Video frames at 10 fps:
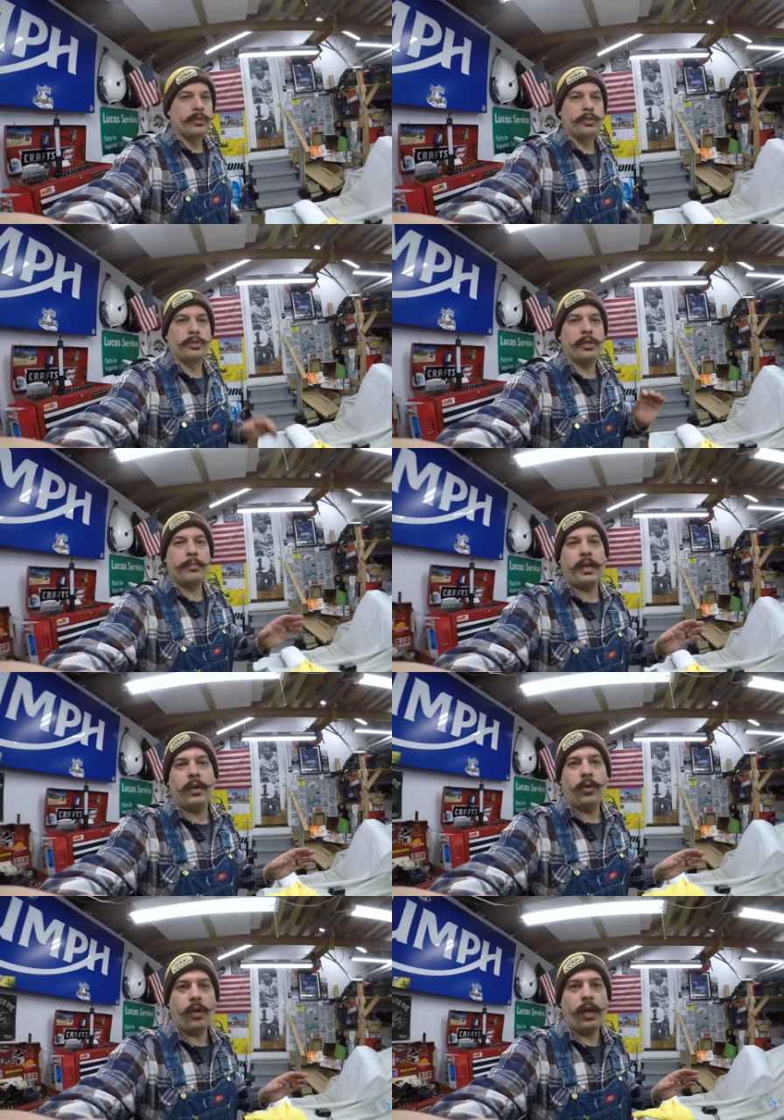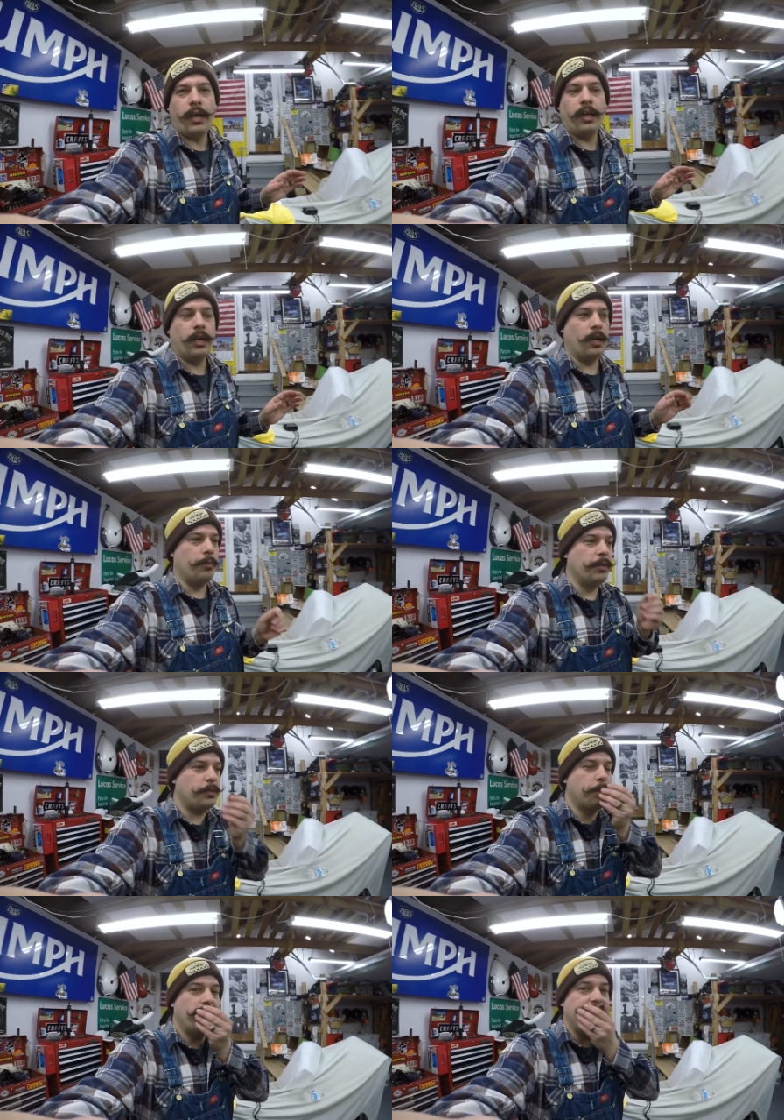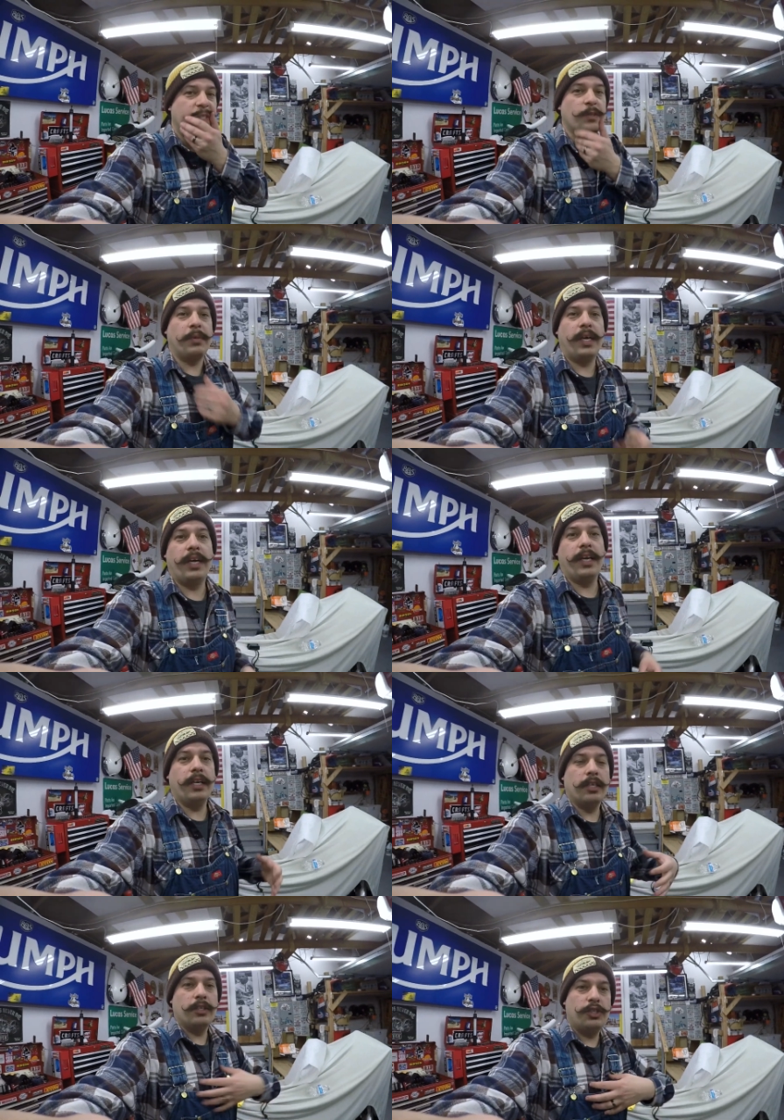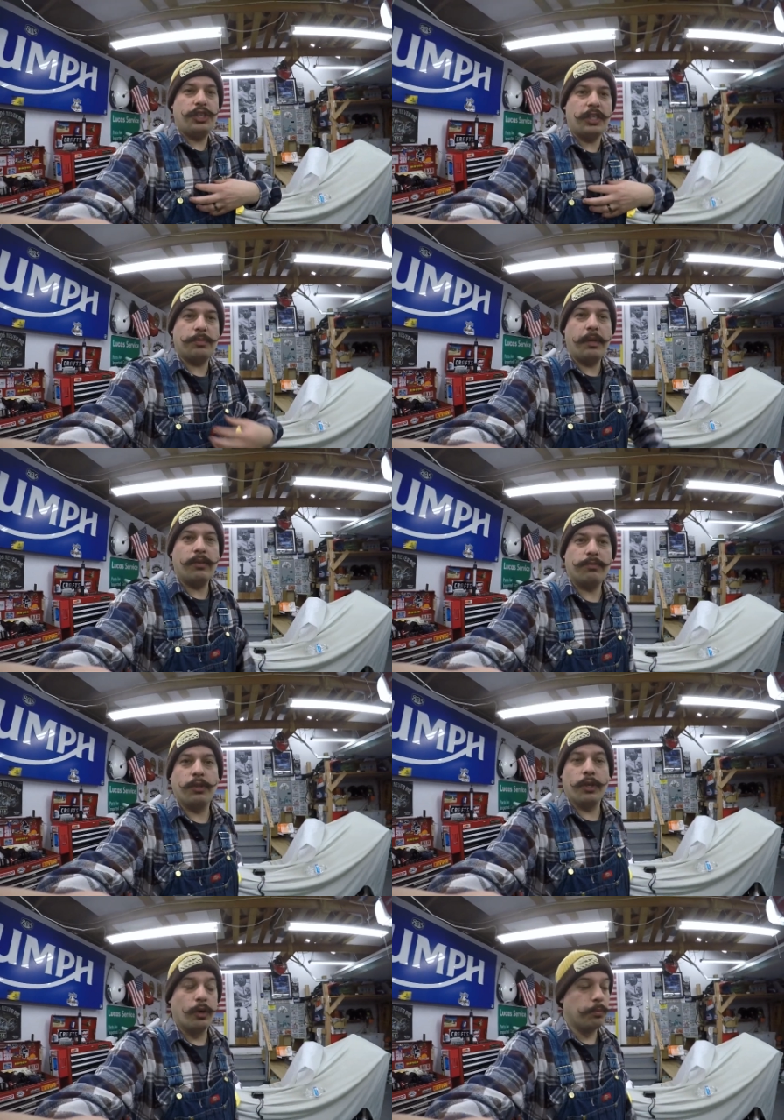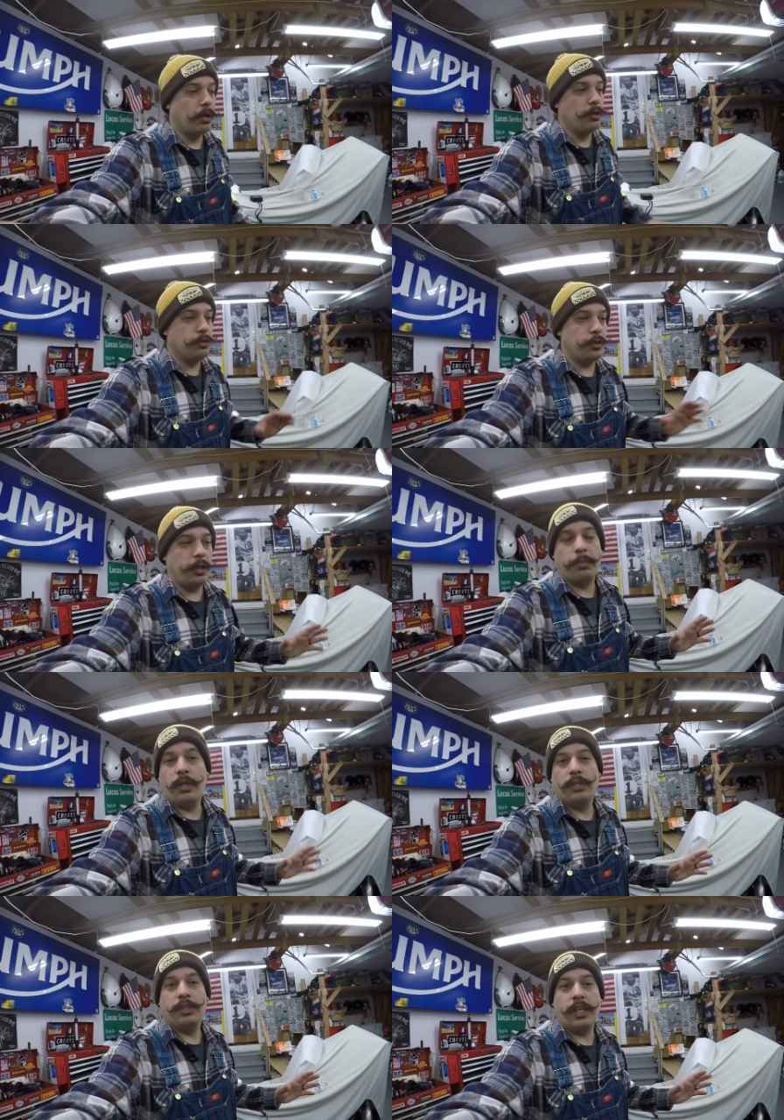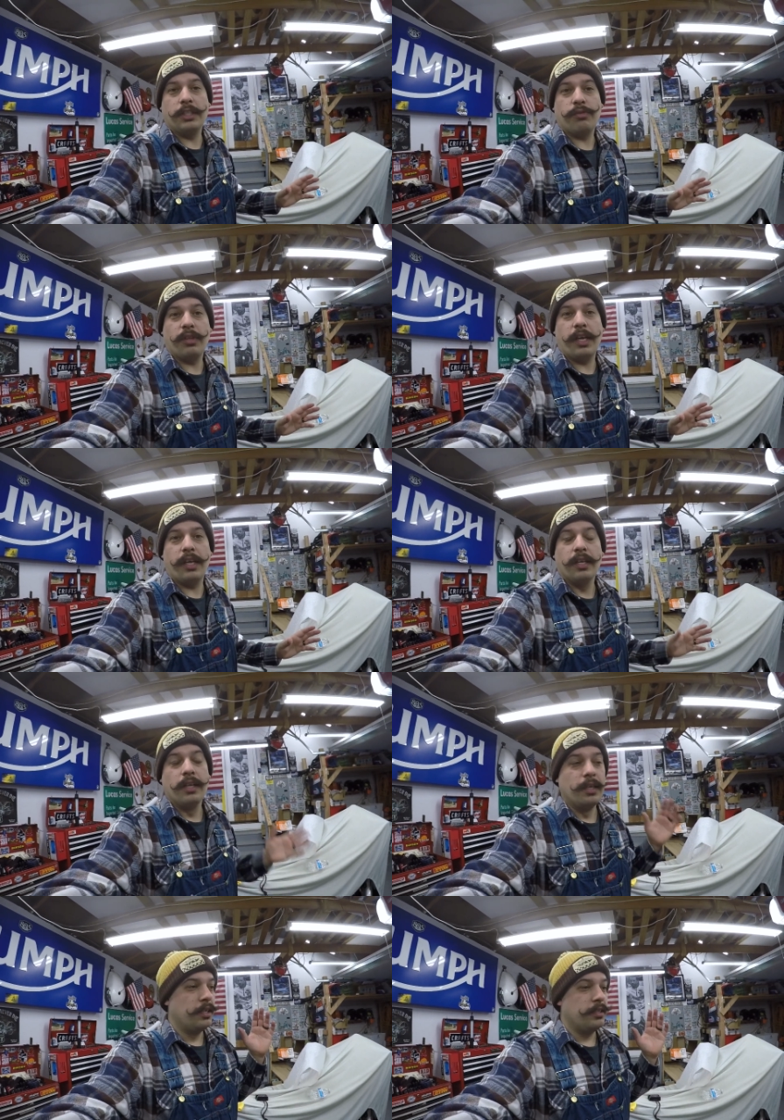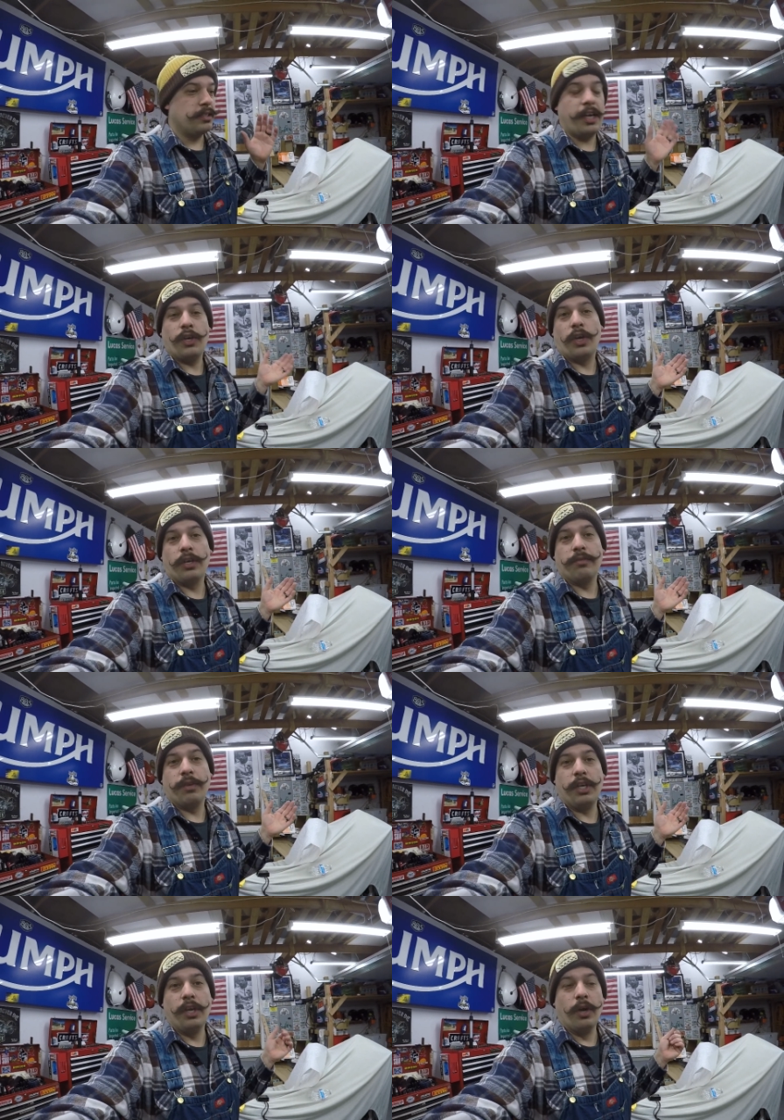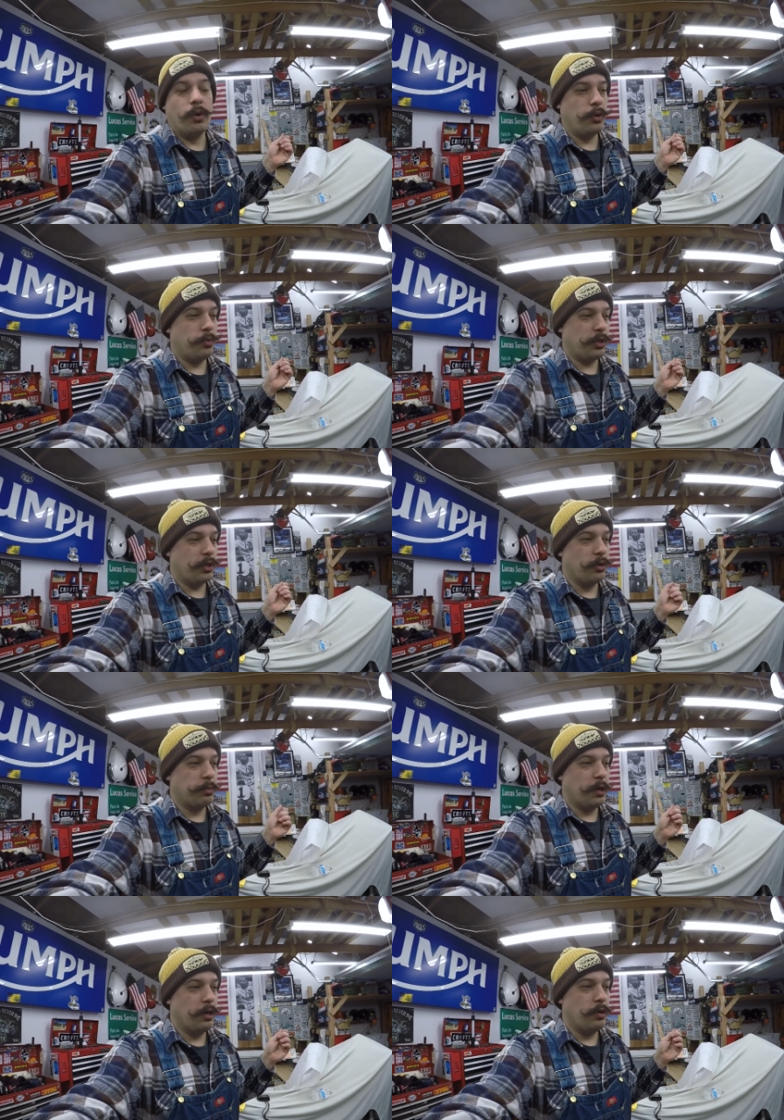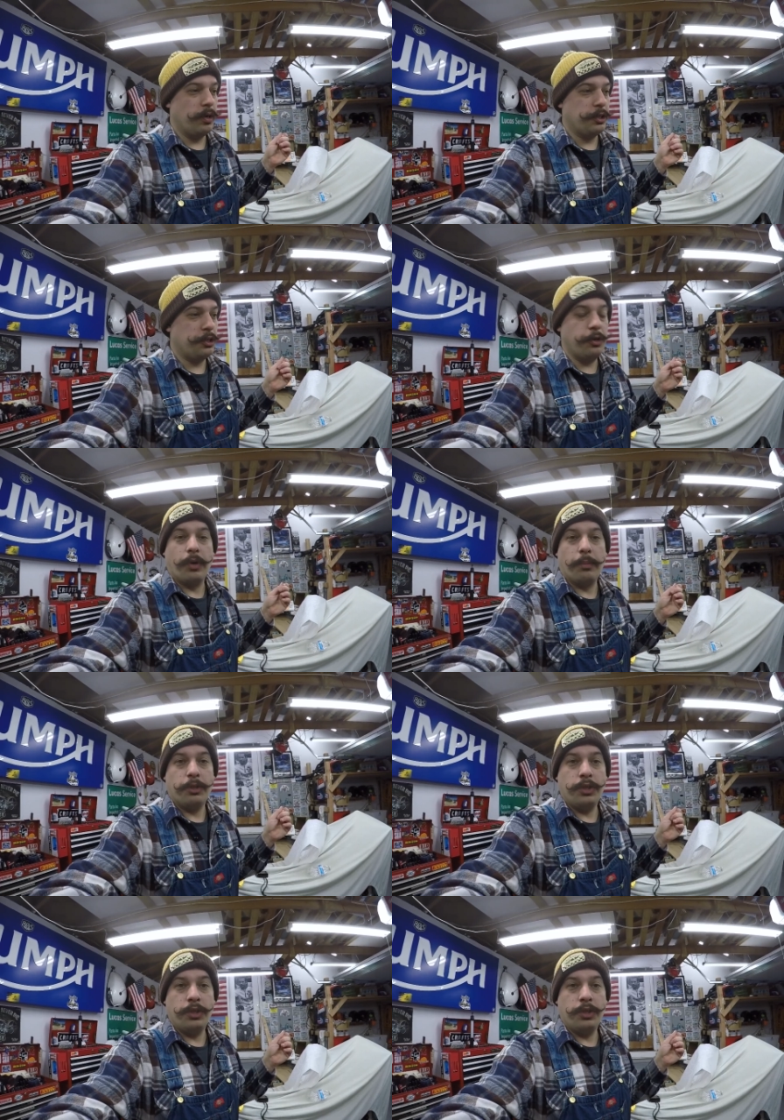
so somehow I uh, misplaced my chest mount for the GoPro, so I apologize for that. It's kind of hard to video with the GoPro and show you what I'm